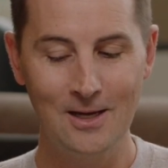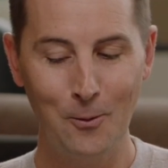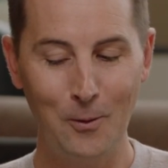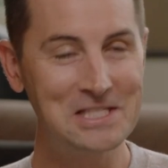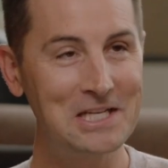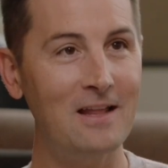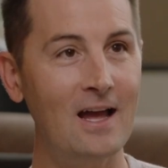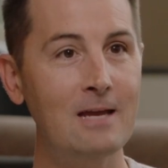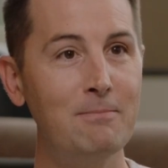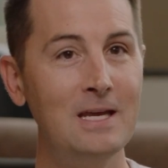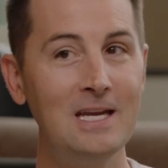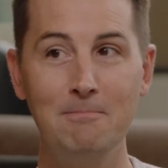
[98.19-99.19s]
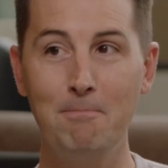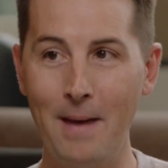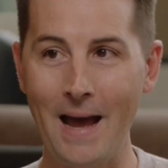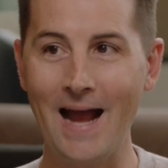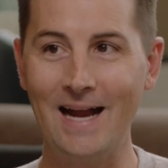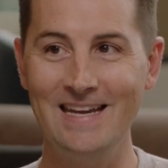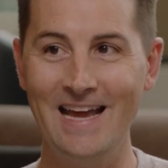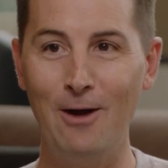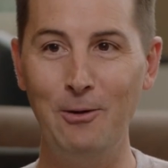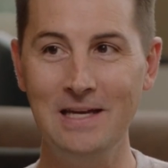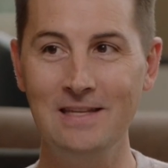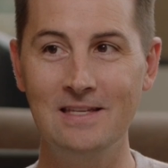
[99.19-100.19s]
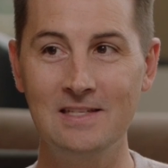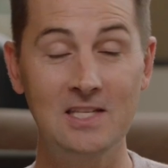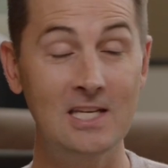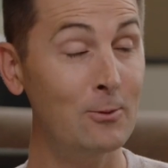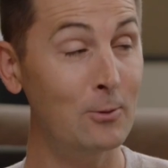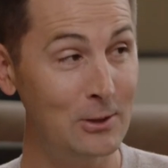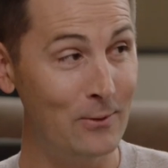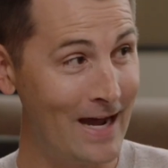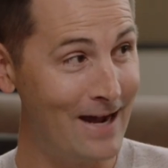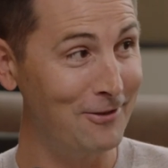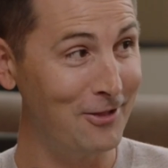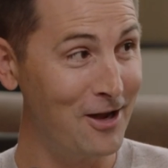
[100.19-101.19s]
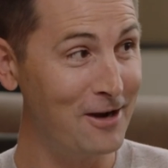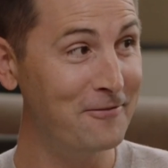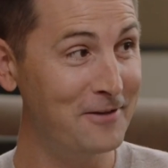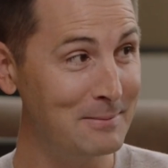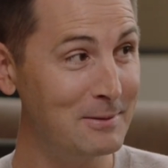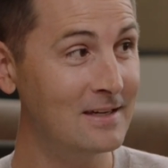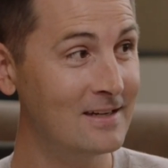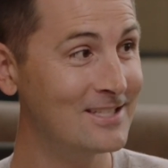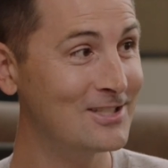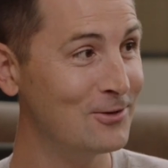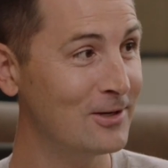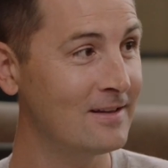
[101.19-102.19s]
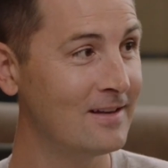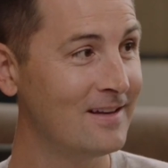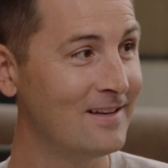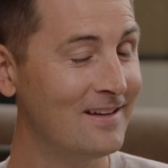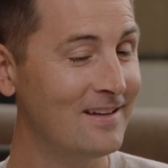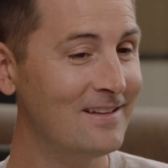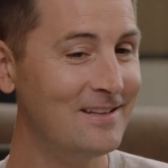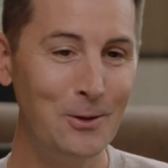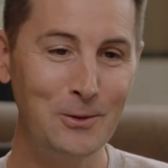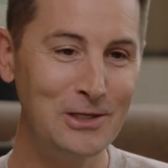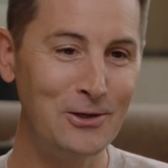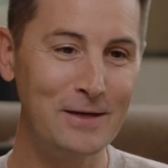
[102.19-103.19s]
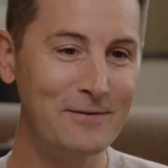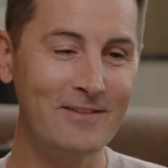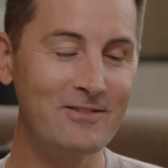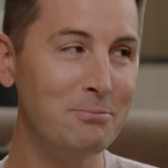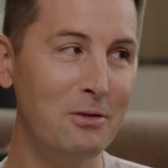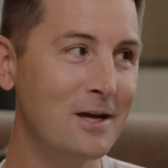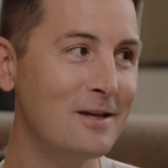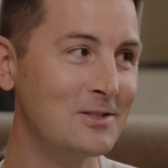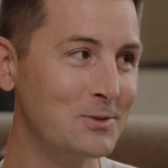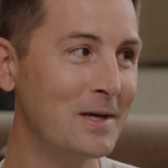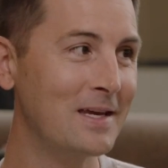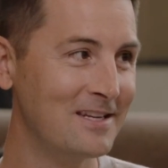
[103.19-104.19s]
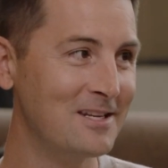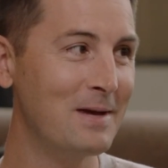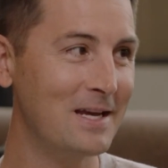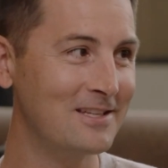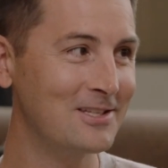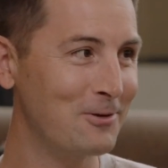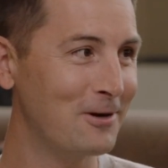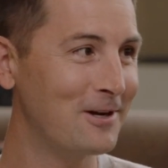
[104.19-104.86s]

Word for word: What's it like being back now in this city where you have a lot of family history, knowing you don't even have to play this weekend to make this